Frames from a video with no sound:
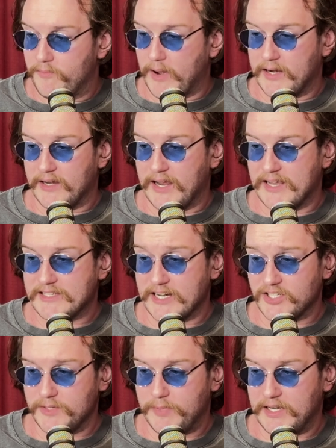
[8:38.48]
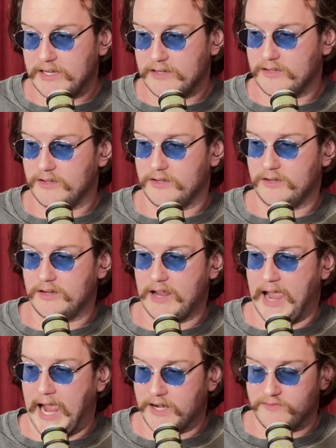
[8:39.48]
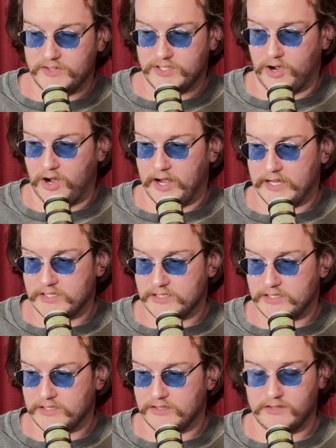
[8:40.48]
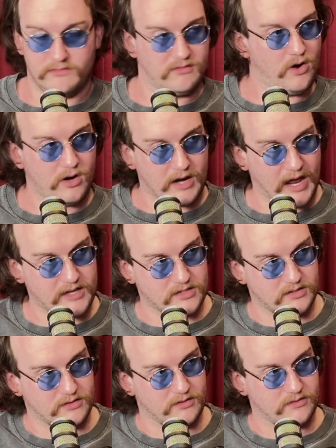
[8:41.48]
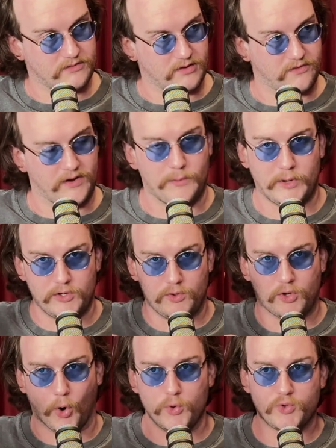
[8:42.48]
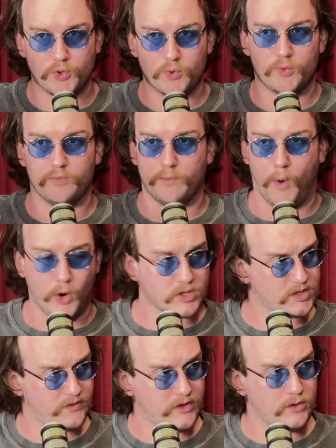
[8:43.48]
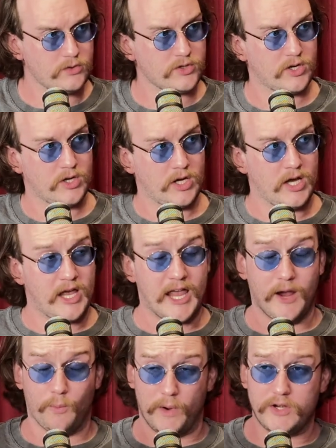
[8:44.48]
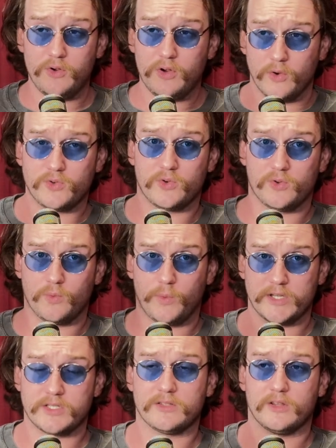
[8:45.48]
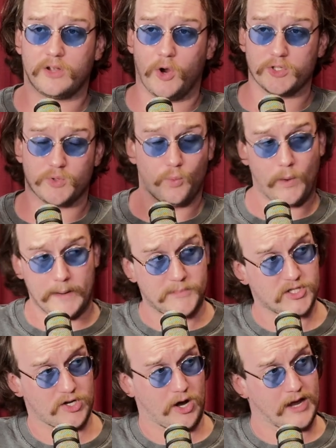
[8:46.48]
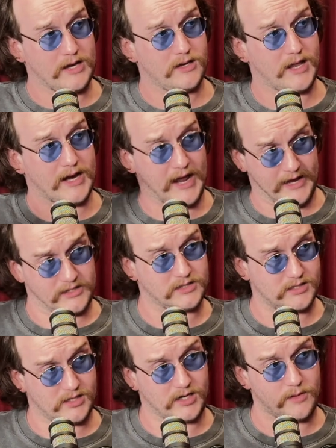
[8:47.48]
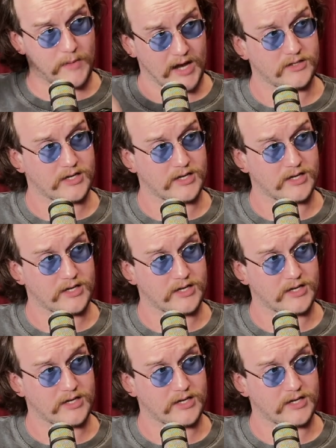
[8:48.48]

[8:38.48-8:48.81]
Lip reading: but has actually been advertised not as when you go to Moxfield and when you go to the Wizards of the Coast website that has the commander